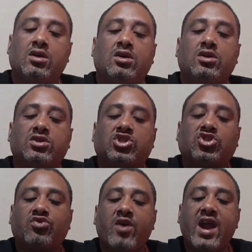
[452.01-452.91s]

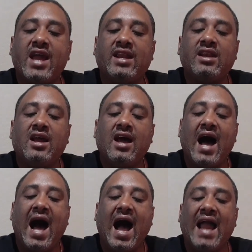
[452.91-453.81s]
Stren
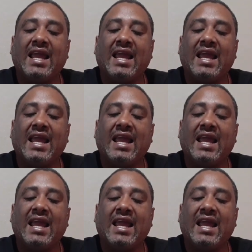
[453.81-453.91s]
High